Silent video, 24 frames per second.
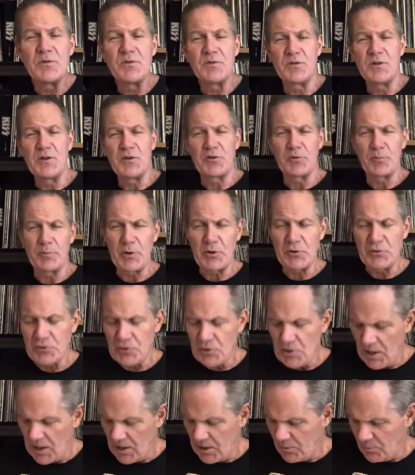these are both
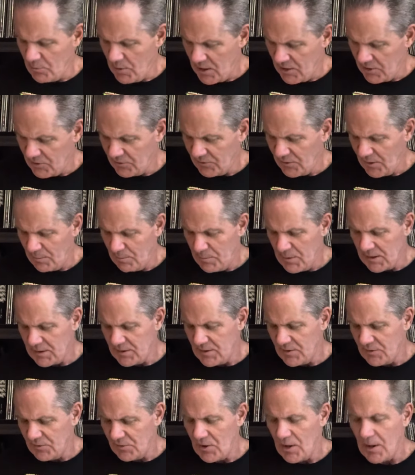$2 records. I picked
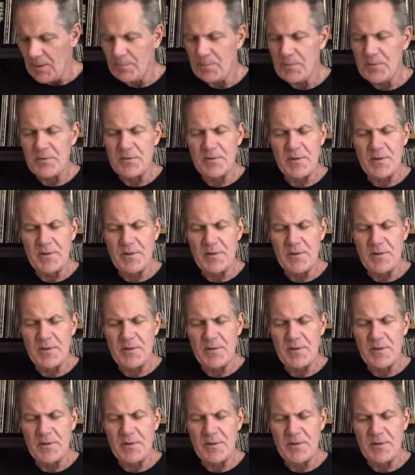these up.